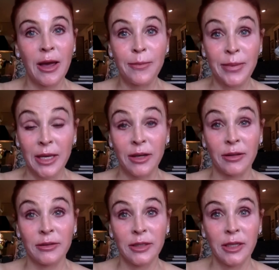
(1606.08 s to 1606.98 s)
peel.
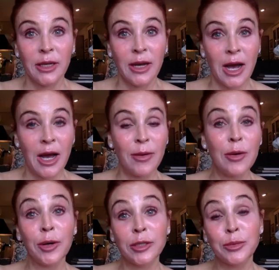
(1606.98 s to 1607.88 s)
It
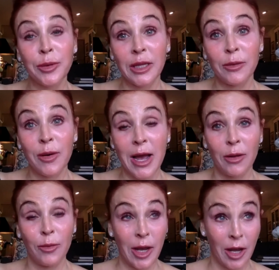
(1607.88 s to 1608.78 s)
works really well.
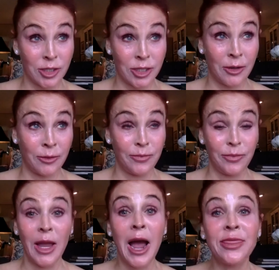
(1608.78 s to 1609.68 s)
We also,
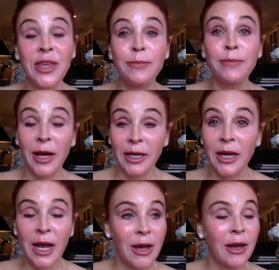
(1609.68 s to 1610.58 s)
I think, Monique,
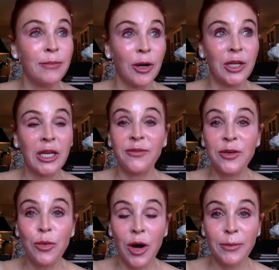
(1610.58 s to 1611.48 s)
if you
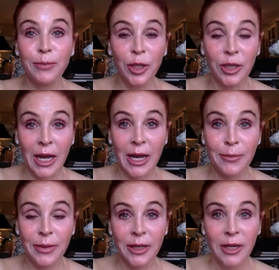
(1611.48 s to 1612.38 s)
want to pull up
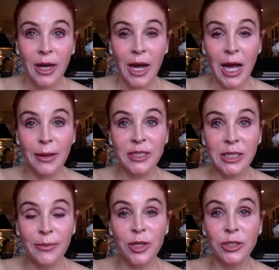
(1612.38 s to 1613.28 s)
some
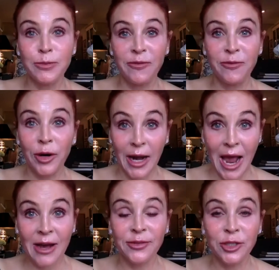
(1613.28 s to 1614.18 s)
of those before and
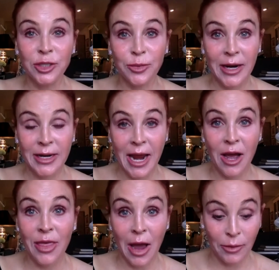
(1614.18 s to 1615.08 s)
afters right now,
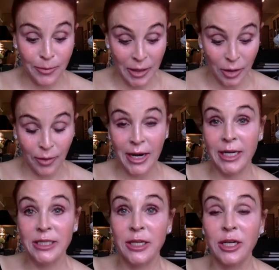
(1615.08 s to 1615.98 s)
that would be great, because
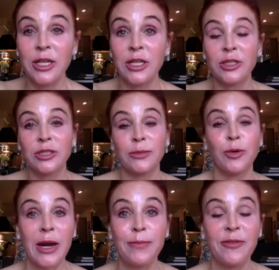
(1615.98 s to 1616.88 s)
there's some
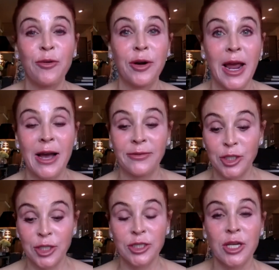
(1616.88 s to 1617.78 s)
great before and
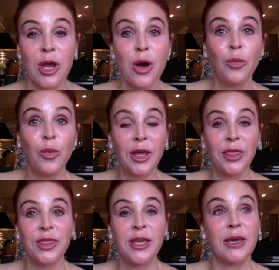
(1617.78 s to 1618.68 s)
afters with
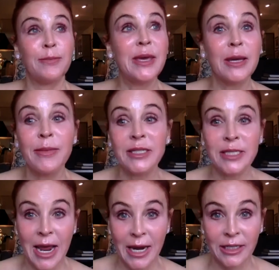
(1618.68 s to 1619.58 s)
the pigmented
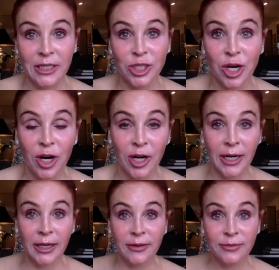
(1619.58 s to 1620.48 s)
acne scarring